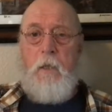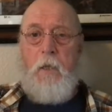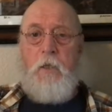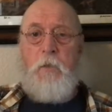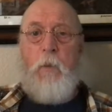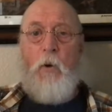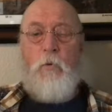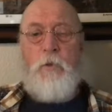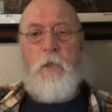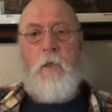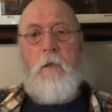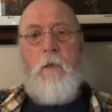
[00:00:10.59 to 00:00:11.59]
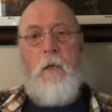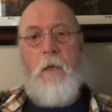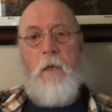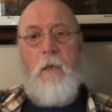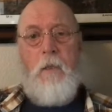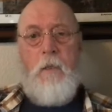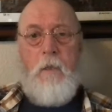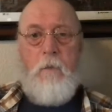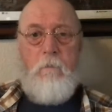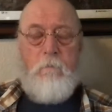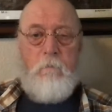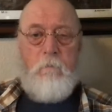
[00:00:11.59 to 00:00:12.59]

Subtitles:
exposing the